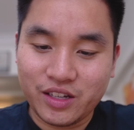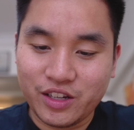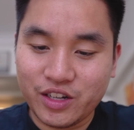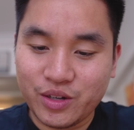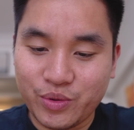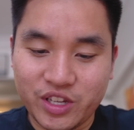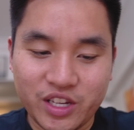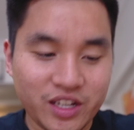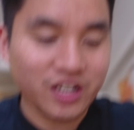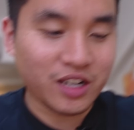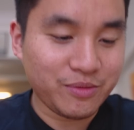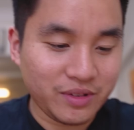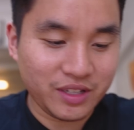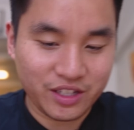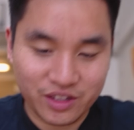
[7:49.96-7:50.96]
You know when you
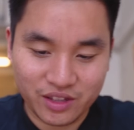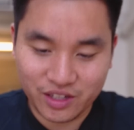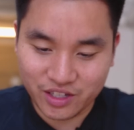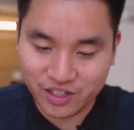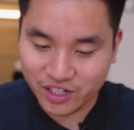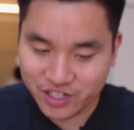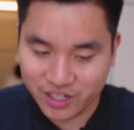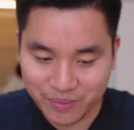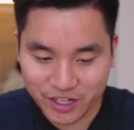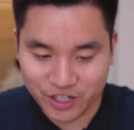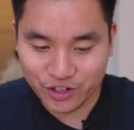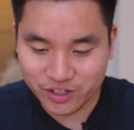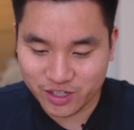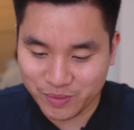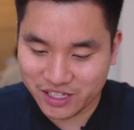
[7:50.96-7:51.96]
come and you touch the menu,
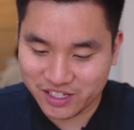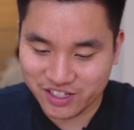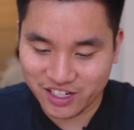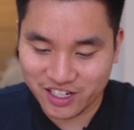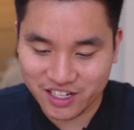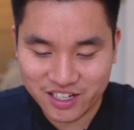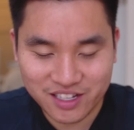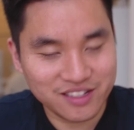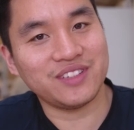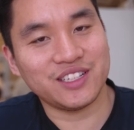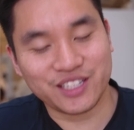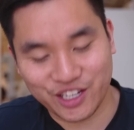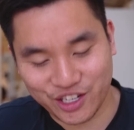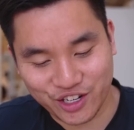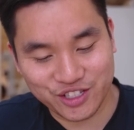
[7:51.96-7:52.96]
it's a bit sticky. That's
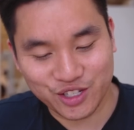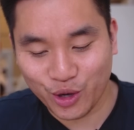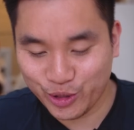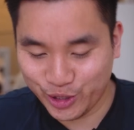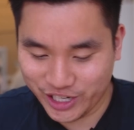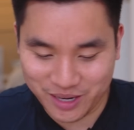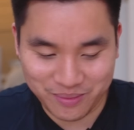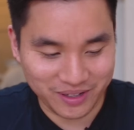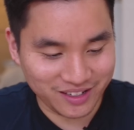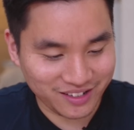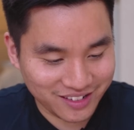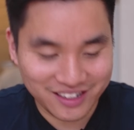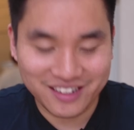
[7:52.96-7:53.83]
how you know it's OG, man.